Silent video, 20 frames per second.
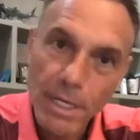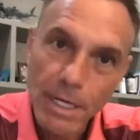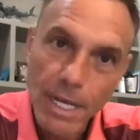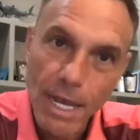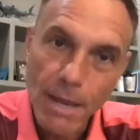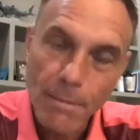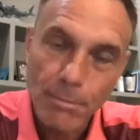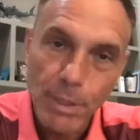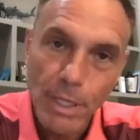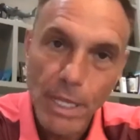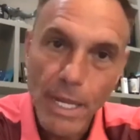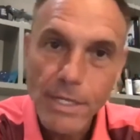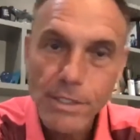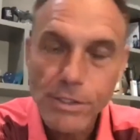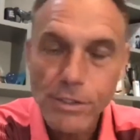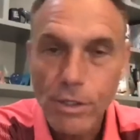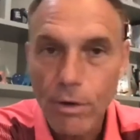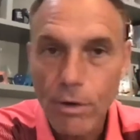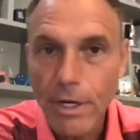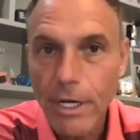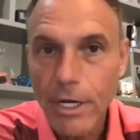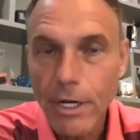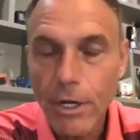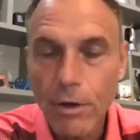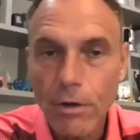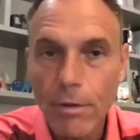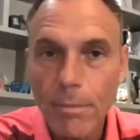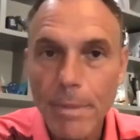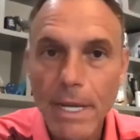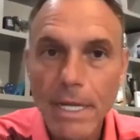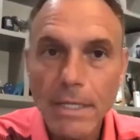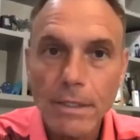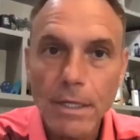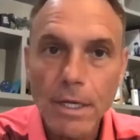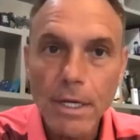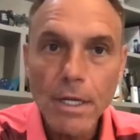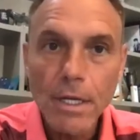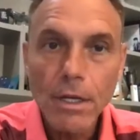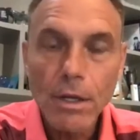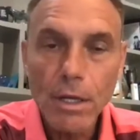And God bless. Sorry to hear
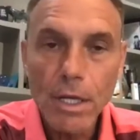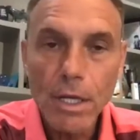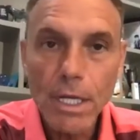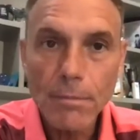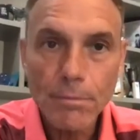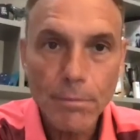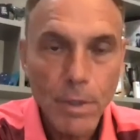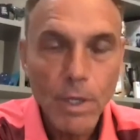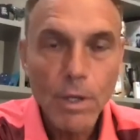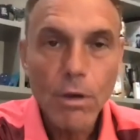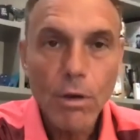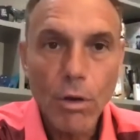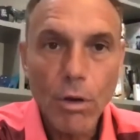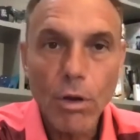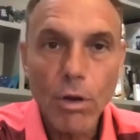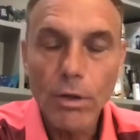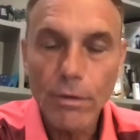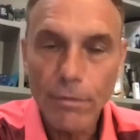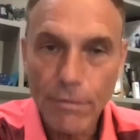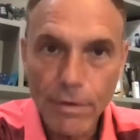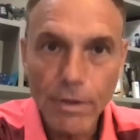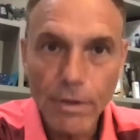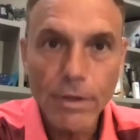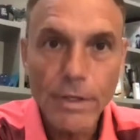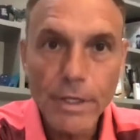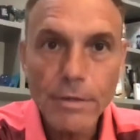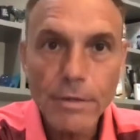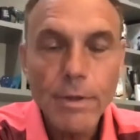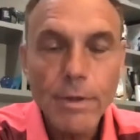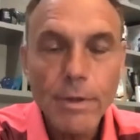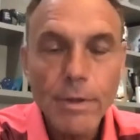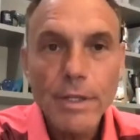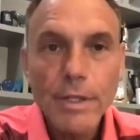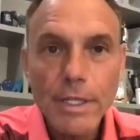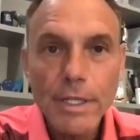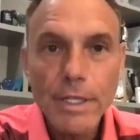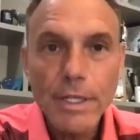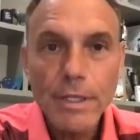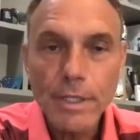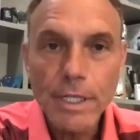about um, all of the
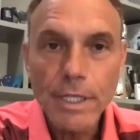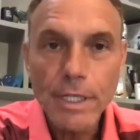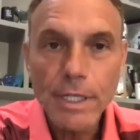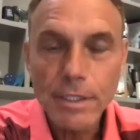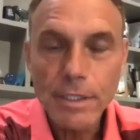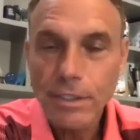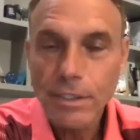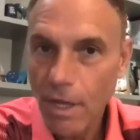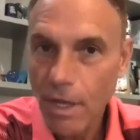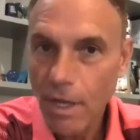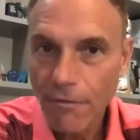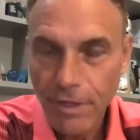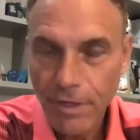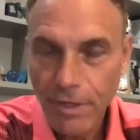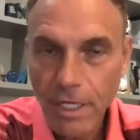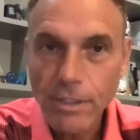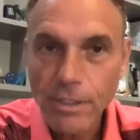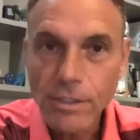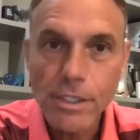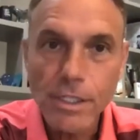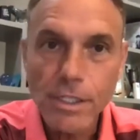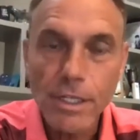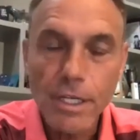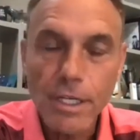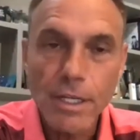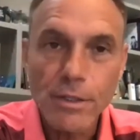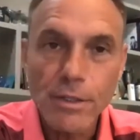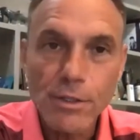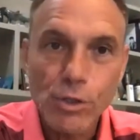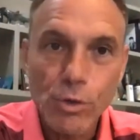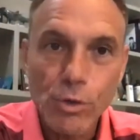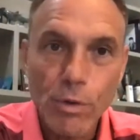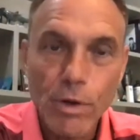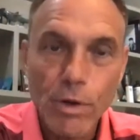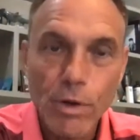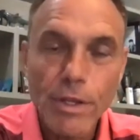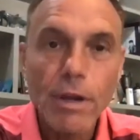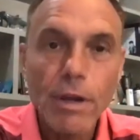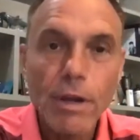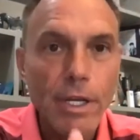the the, the tough things in, in the
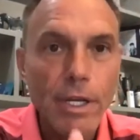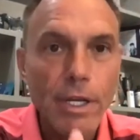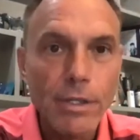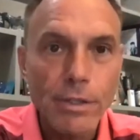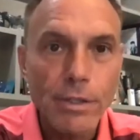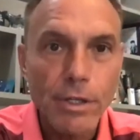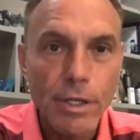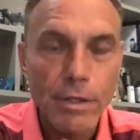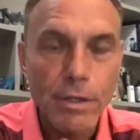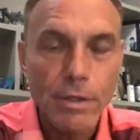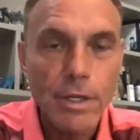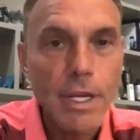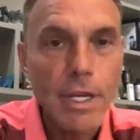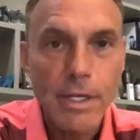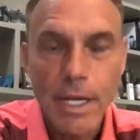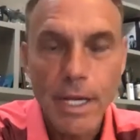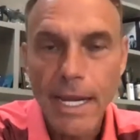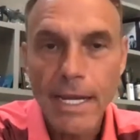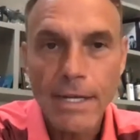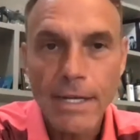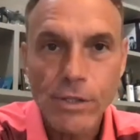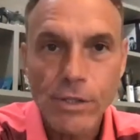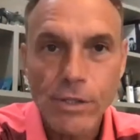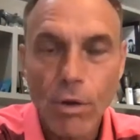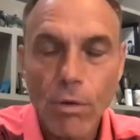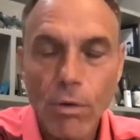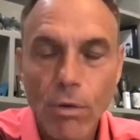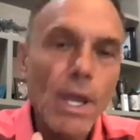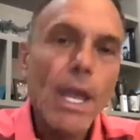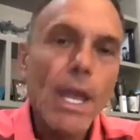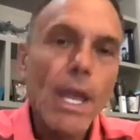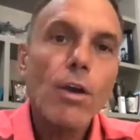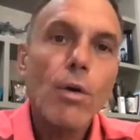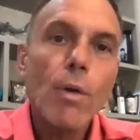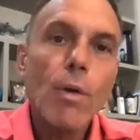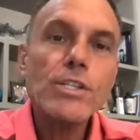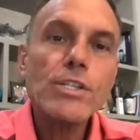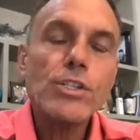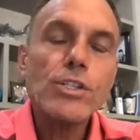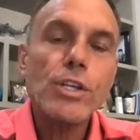story there. It, it, and so,
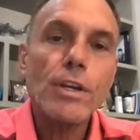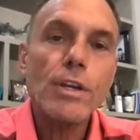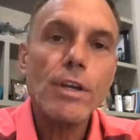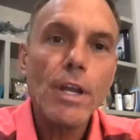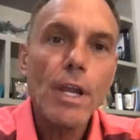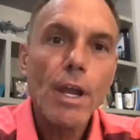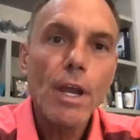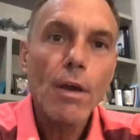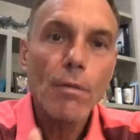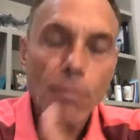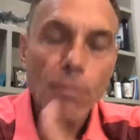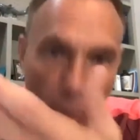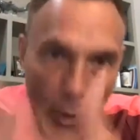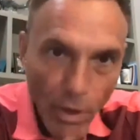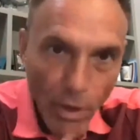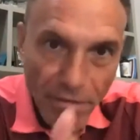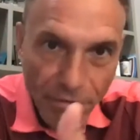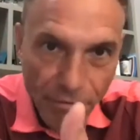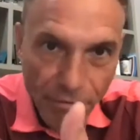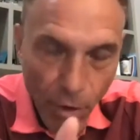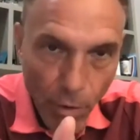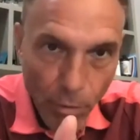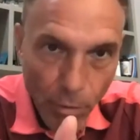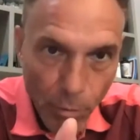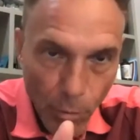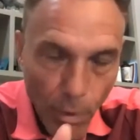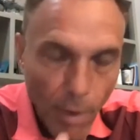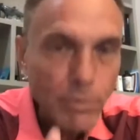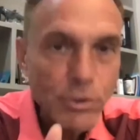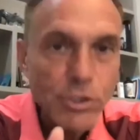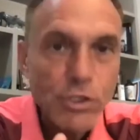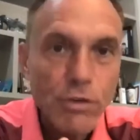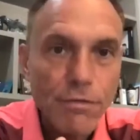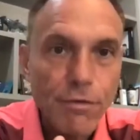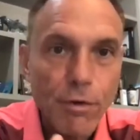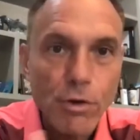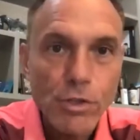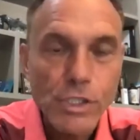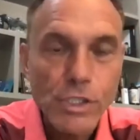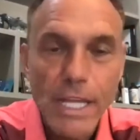question going forward, what was your
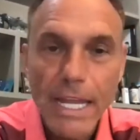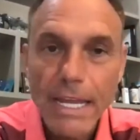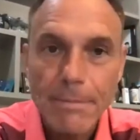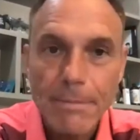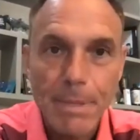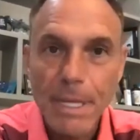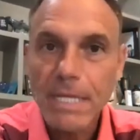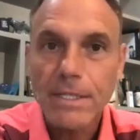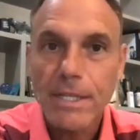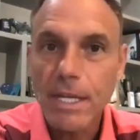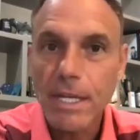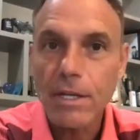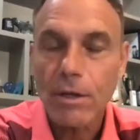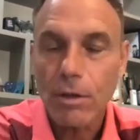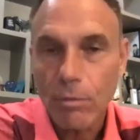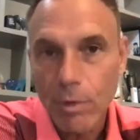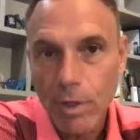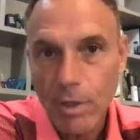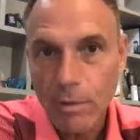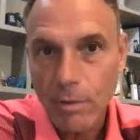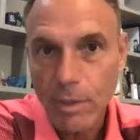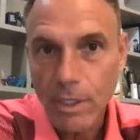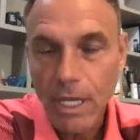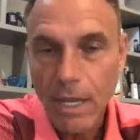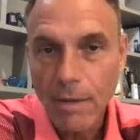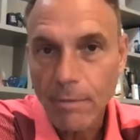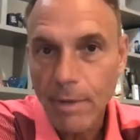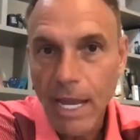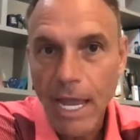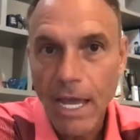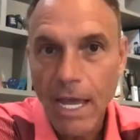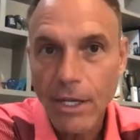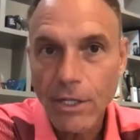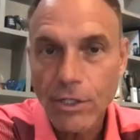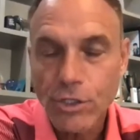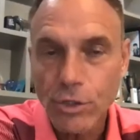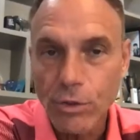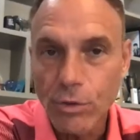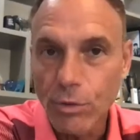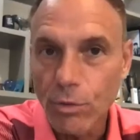first like big deal? What, how
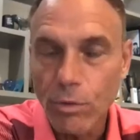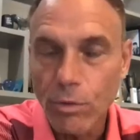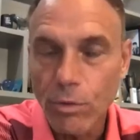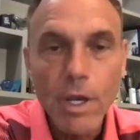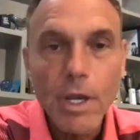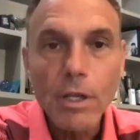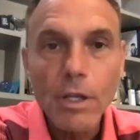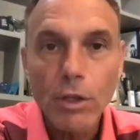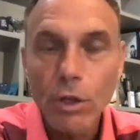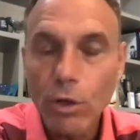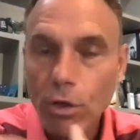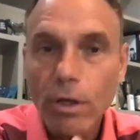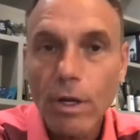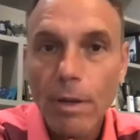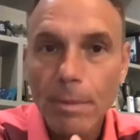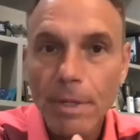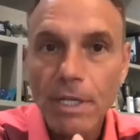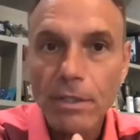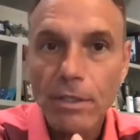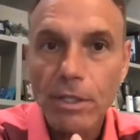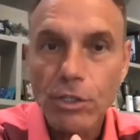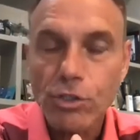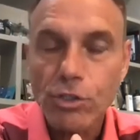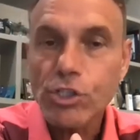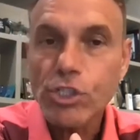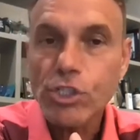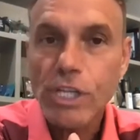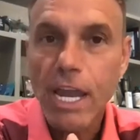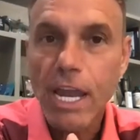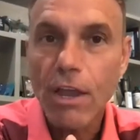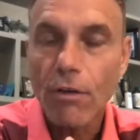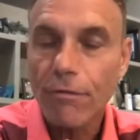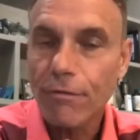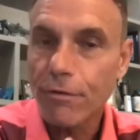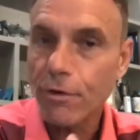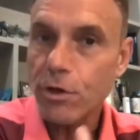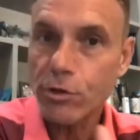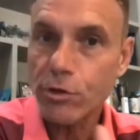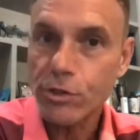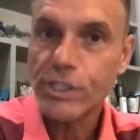did you learn? I mean, did you scale
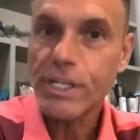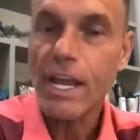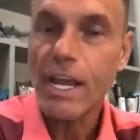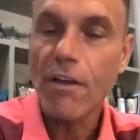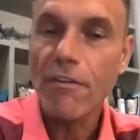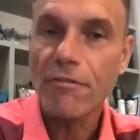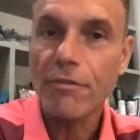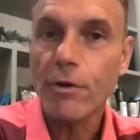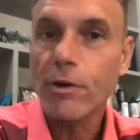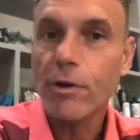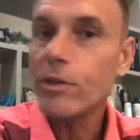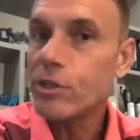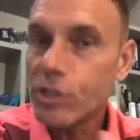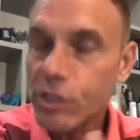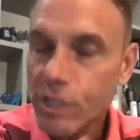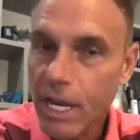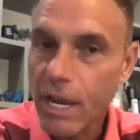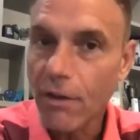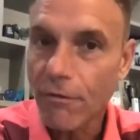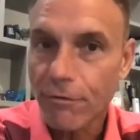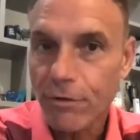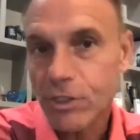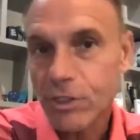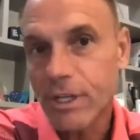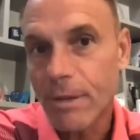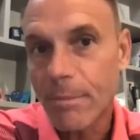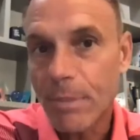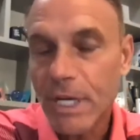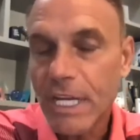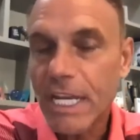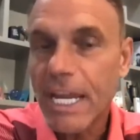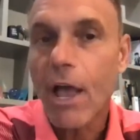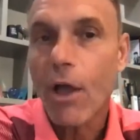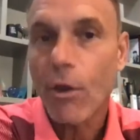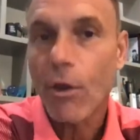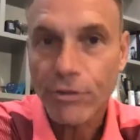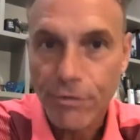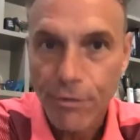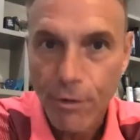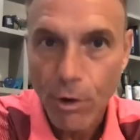for yourself or did you scale for somebody
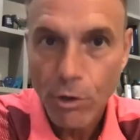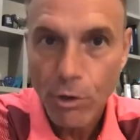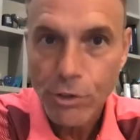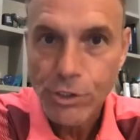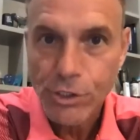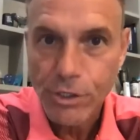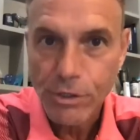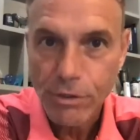else first?